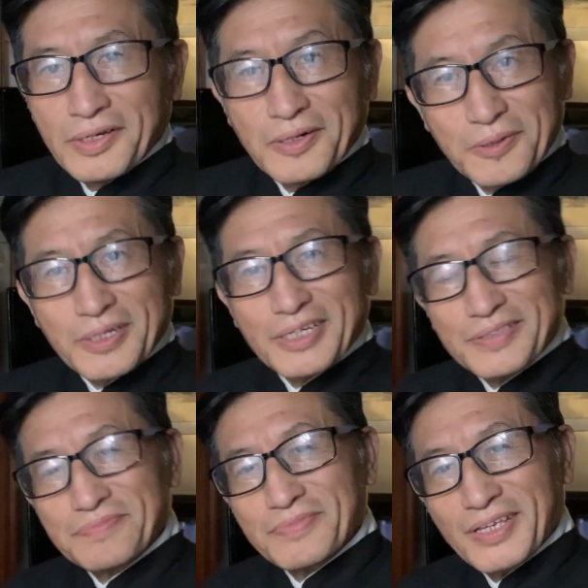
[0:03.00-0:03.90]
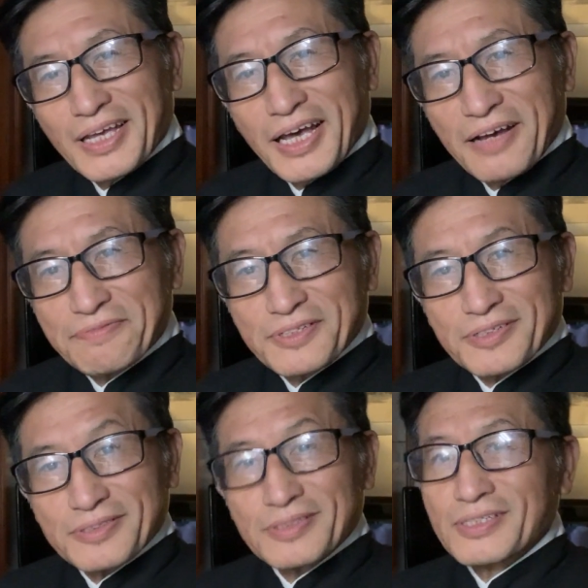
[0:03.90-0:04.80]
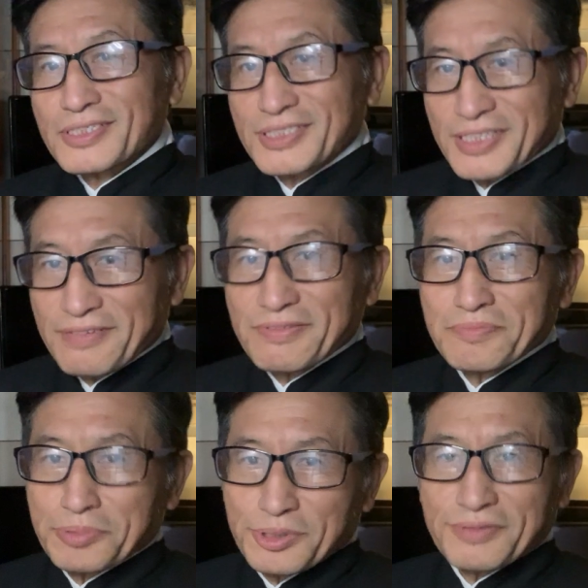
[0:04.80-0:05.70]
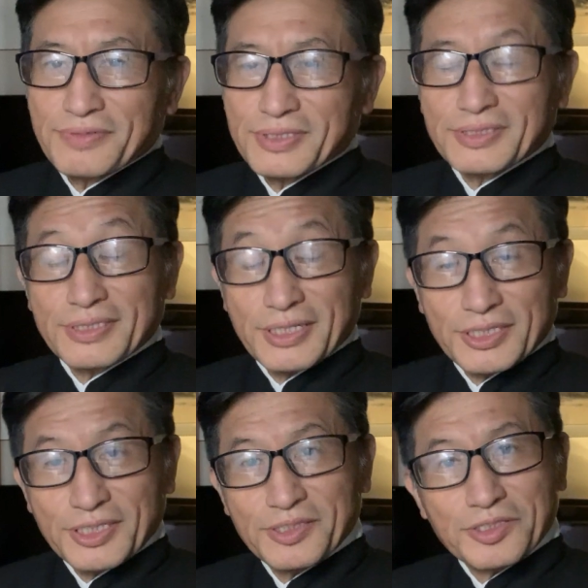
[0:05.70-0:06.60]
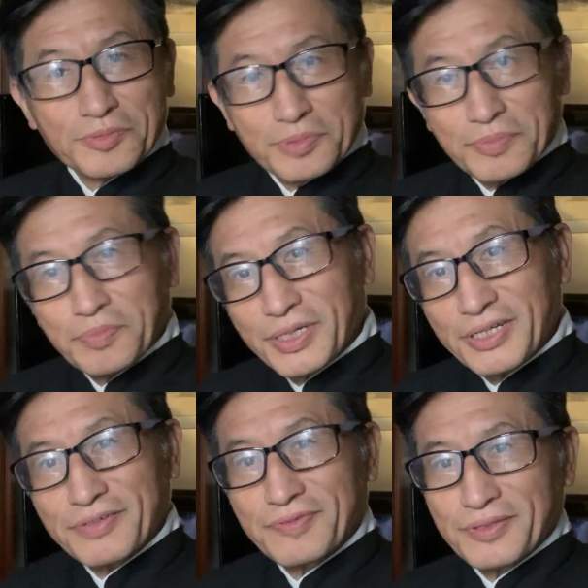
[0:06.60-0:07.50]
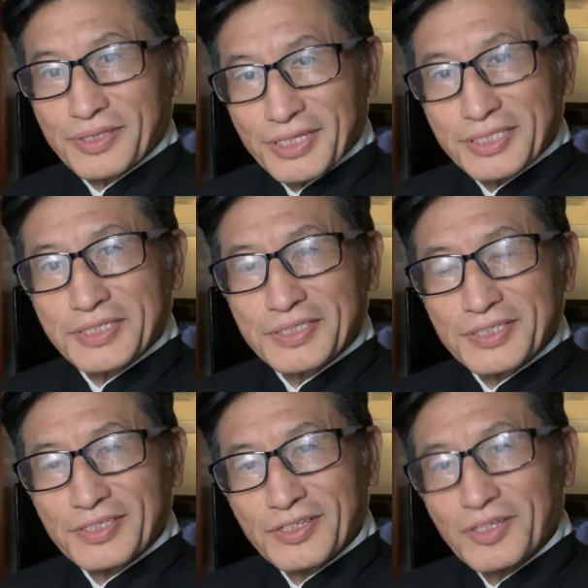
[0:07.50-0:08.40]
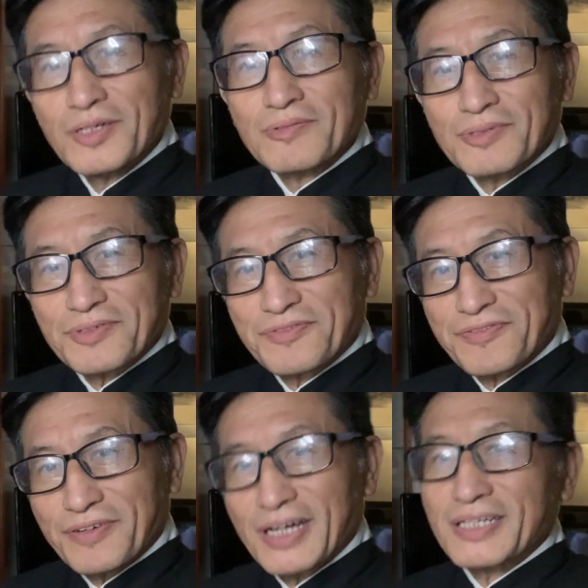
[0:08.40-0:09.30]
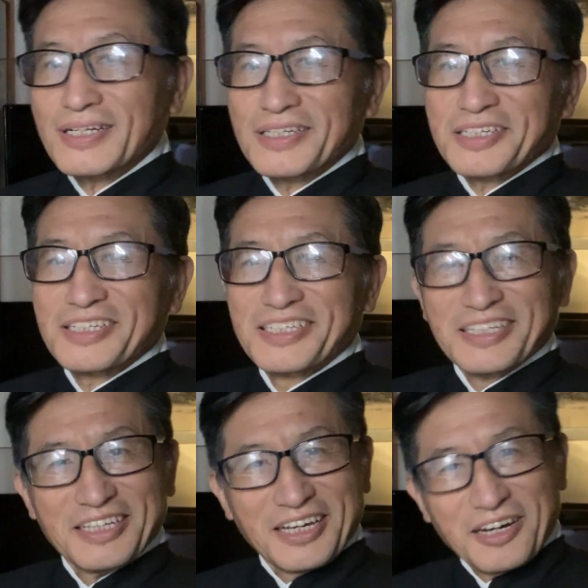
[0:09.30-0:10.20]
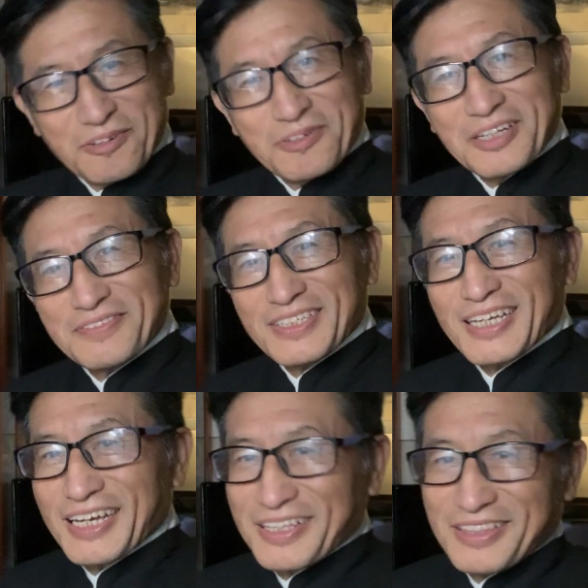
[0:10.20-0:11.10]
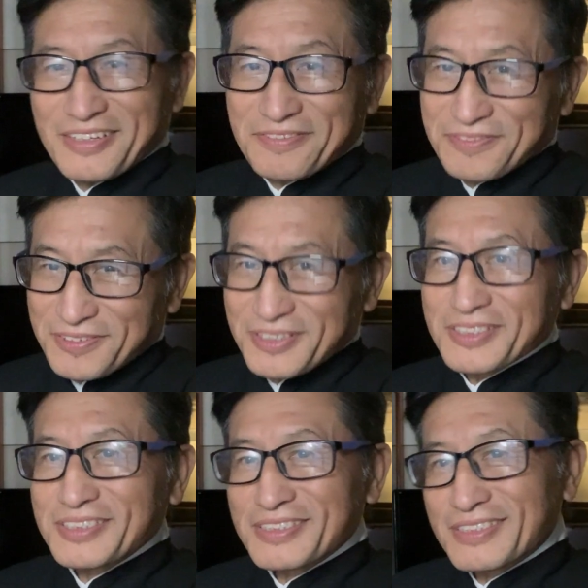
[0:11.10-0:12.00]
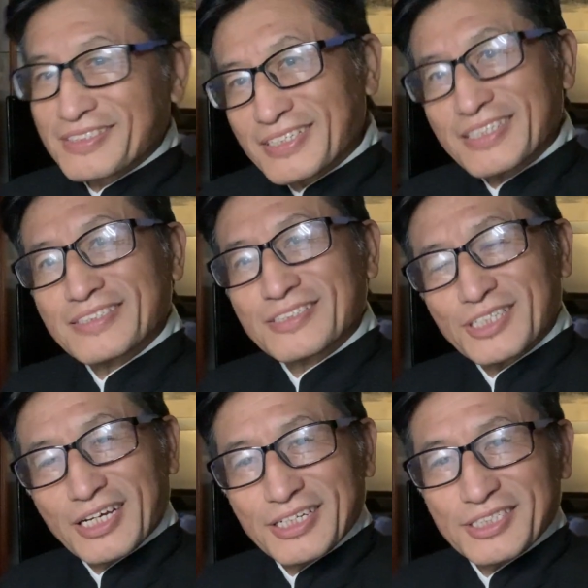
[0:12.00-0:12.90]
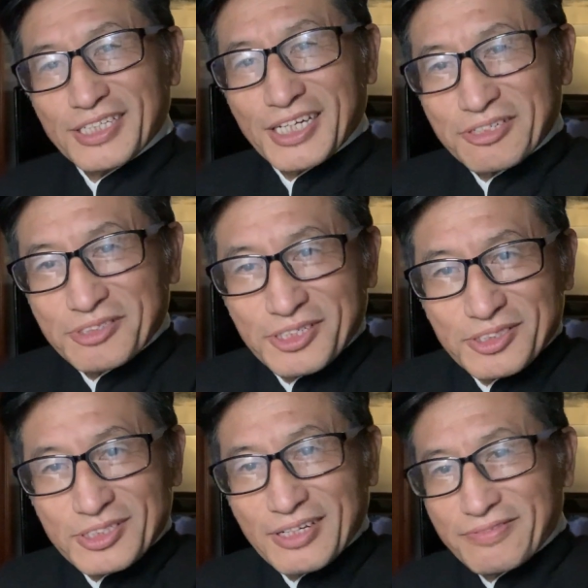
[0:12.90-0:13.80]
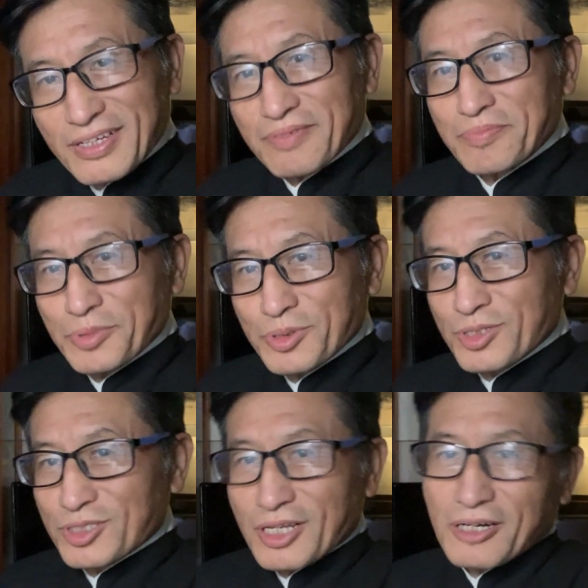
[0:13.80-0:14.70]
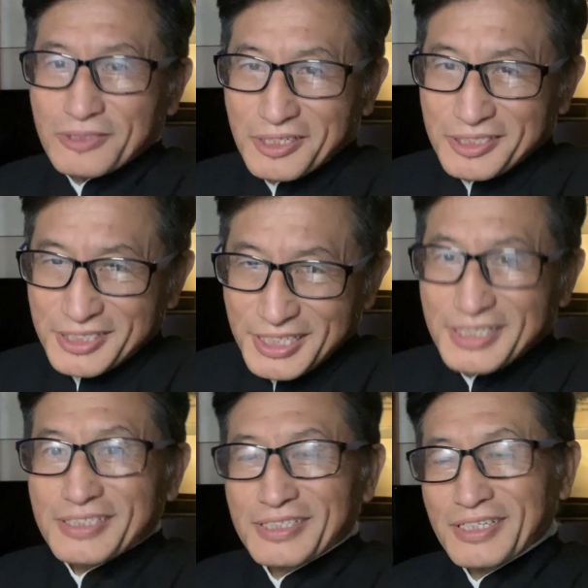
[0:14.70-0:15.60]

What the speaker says: Okay, after 7 previous sessions to prepare for this, we're finally arriving at the first 6 Chinese characters of the book Dao De Jing.